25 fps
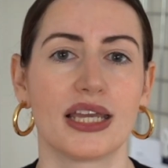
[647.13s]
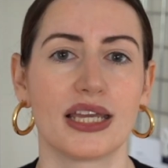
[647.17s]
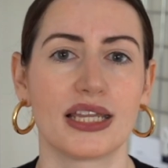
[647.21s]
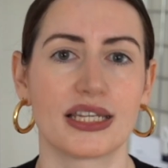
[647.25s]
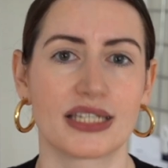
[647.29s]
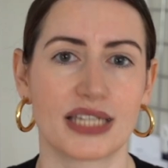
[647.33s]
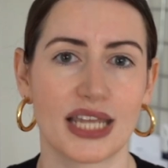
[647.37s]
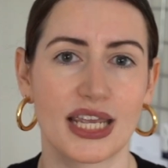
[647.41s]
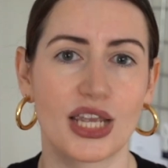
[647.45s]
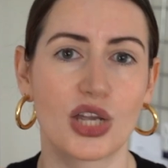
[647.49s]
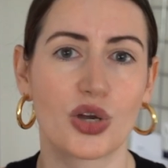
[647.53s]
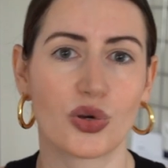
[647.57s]

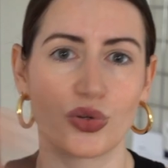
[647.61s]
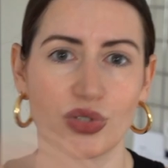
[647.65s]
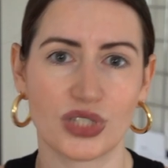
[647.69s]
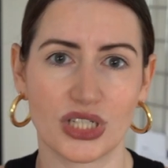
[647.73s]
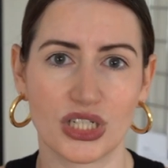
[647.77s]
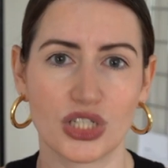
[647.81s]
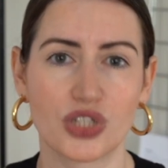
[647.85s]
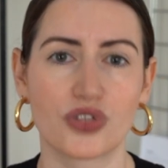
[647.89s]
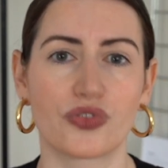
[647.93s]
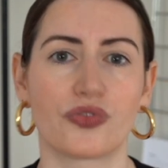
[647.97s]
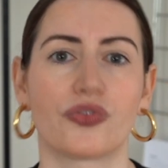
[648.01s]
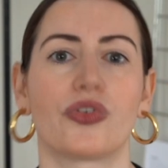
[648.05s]
take
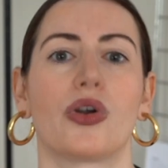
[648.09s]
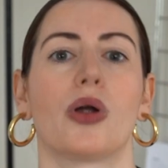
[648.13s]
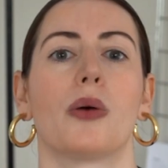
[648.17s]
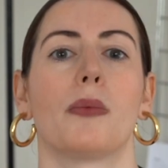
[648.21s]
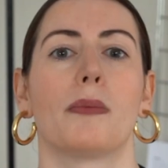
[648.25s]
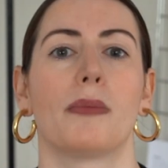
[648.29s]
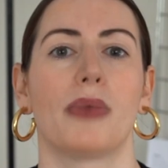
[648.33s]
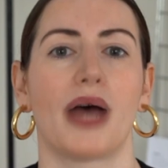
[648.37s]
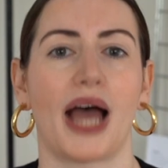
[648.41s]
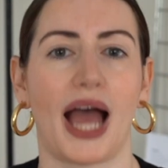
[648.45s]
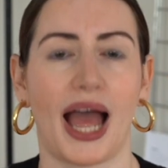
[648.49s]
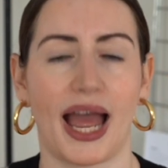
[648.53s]
content
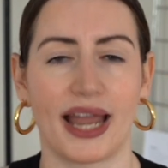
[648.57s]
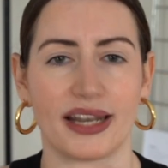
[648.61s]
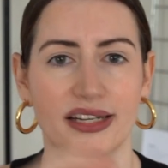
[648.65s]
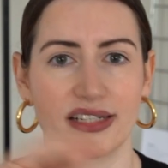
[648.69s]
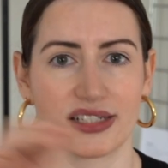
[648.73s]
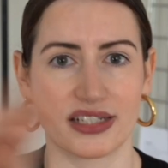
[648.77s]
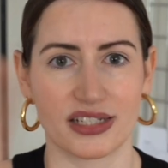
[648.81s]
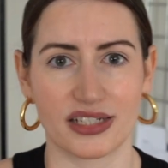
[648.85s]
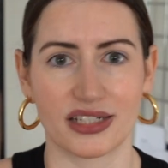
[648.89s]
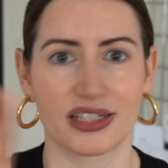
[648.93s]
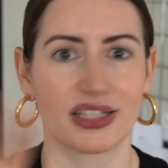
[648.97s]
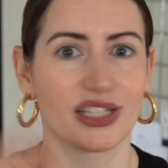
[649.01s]
from
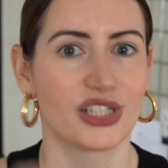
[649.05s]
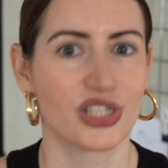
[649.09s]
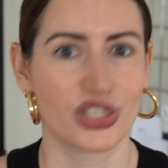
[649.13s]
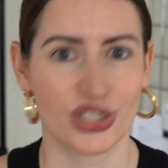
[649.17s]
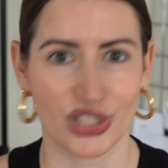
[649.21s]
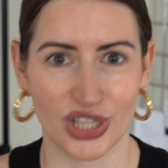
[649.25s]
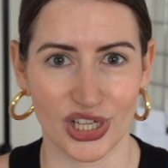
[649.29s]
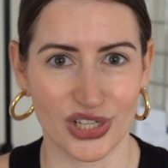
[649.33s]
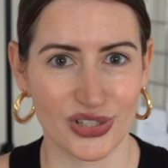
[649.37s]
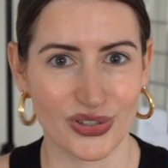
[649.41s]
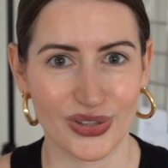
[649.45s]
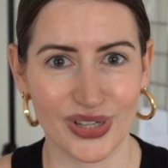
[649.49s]
and
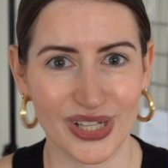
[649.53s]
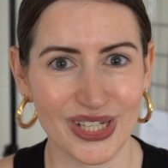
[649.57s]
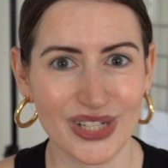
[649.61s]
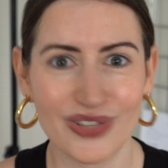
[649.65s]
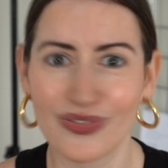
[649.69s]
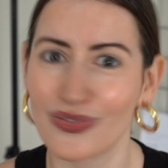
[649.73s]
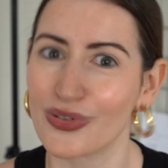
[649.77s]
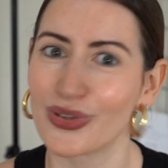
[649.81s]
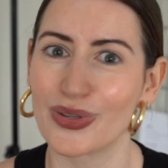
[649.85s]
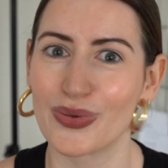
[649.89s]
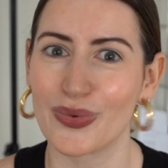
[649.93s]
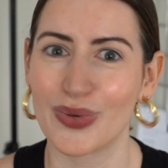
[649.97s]
schedule it
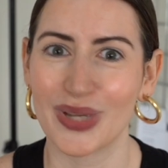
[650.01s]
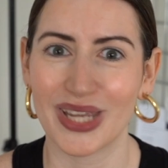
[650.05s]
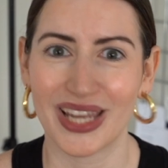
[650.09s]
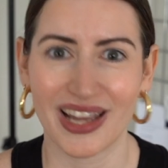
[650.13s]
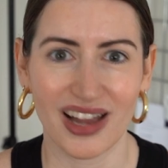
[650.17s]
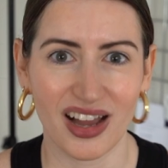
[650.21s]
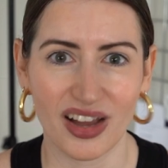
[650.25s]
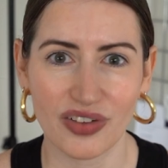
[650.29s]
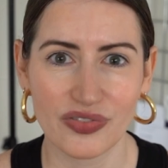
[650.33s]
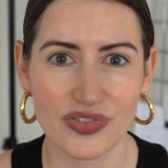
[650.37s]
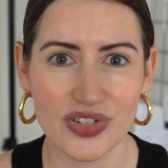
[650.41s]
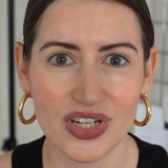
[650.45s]
for the week
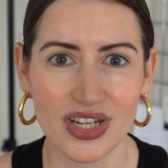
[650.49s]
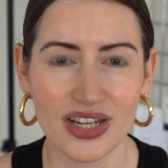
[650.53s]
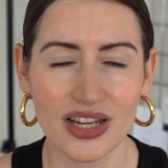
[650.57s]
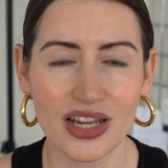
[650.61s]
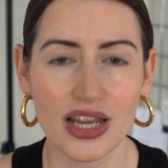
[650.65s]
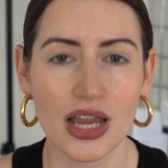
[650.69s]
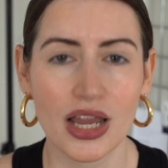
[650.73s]
after,